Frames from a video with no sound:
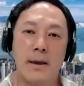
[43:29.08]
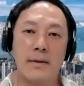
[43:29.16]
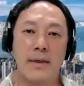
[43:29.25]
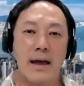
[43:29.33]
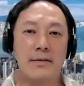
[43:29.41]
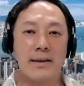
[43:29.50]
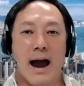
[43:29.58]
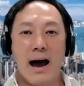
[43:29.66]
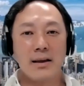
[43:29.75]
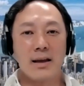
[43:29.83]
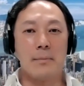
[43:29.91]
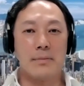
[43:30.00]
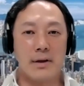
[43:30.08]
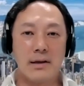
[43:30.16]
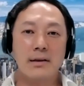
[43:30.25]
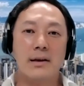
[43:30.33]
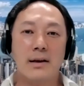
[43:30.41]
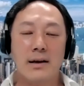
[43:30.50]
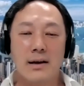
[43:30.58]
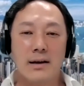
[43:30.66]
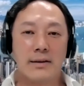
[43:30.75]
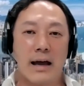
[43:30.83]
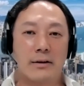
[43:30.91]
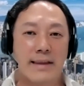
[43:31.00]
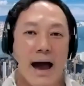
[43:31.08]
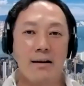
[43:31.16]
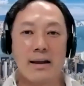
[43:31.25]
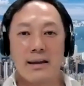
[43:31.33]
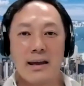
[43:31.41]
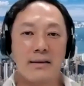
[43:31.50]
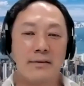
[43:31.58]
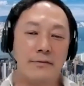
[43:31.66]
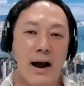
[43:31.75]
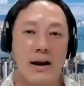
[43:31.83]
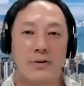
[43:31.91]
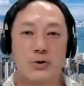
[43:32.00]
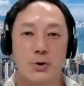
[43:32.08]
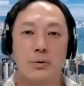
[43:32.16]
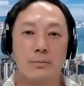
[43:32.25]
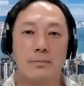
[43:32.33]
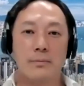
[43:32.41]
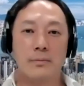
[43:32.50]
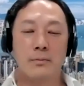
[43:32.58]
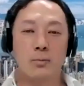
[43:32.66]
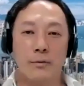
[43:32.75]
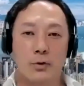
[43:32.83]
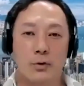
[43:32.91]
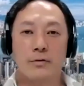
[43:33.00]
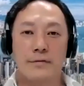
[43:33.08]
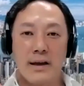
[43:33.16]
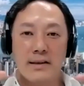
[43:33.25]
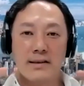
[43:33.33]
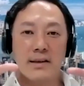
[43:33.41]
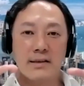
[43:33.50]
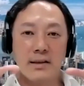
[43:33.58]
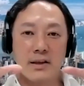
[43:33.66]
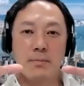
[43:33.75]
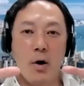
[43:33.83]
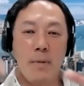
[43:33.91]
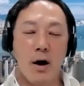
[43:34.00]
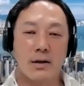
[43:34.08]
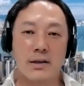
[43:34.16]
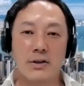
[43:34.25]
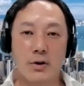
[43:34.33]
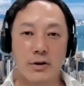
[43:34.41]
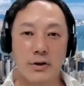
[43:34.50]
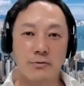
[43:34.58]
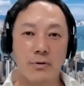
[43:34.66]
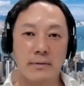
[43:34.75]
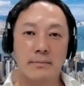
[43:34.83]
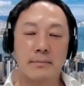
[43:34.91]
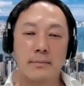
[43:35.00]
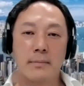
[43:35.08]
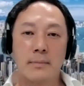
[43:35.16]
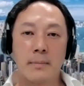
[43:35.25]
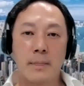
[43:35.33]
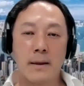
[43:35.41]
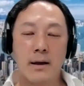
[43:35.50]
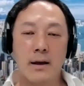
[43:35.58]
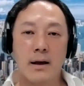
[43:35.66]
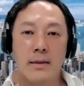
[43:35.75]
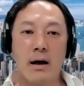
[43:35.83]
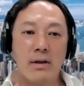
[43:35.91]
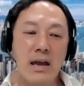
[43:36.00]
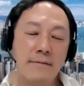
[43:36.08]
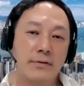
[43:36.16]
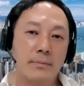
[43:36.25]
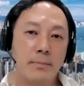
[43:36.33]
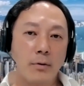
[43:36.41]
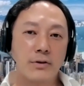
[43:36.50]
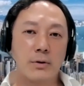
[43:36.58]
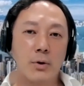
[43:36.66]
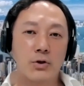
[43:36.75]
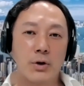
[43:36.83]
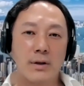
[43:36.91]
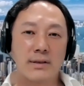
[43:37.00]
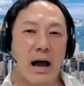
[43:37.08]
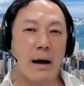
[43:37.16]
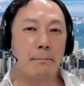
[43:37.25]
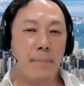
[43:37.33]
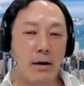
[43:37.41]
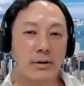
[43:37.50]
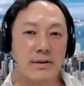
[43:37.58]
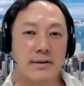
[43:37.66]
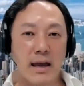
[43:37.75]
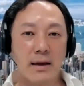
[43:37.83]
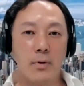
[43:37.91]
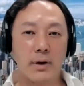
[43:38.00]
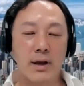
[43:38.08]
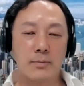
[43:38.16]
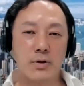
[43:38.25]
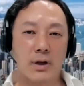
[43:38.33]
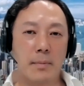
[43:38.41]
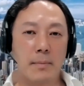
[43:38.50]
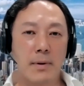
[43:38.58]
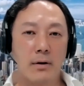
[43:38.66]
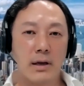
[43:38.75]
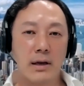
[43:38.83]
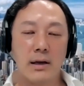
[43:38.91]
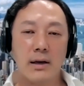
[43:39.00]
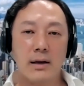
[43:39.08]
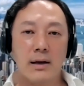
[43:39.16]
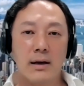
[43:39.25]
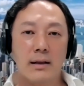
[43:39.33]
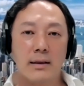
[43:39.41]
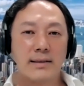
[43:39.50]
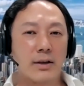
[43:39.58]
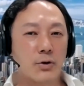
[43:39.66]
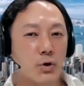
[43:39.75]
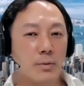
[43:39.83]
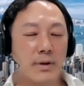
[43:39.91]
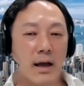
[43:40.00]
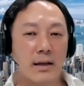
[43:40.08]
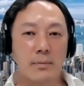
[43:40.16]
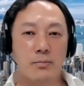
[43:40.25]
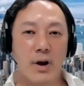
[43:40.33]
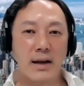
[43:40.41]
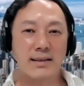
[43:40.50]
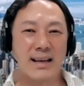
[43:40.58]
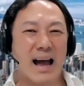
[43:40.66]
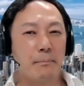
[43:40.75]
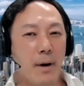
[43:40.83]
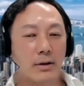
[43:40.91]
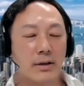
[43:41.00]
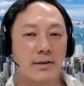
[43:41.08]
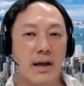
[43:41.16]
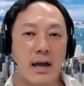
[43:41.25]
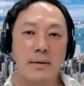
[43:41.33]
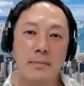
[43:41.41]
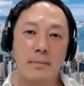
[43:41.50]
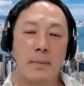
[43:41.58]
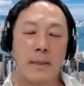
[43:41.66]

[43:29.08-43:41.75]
And then the other company, they are dialing in via Zoom with 2 faces in the small boxes on the screen. Now, if those solutions are about the same when it comes to capability, let's assume that the pricing are about the same.